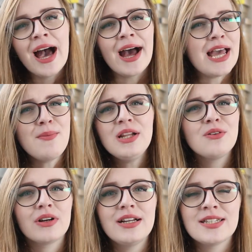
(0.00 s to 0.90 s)
And Emily
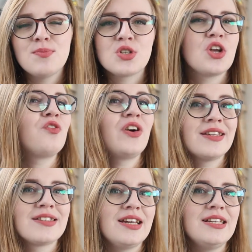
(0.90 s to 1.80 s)
writes him so
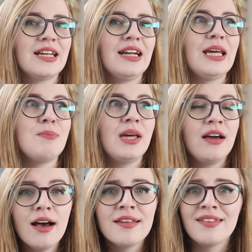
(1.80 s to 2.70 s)
fascinatingly
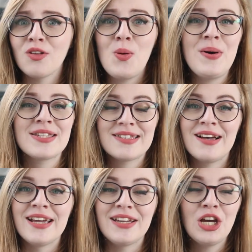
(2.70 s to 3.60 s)
because it's almost
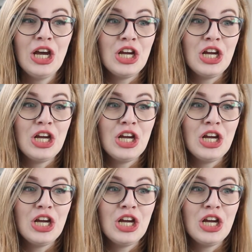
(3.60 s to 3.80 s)
like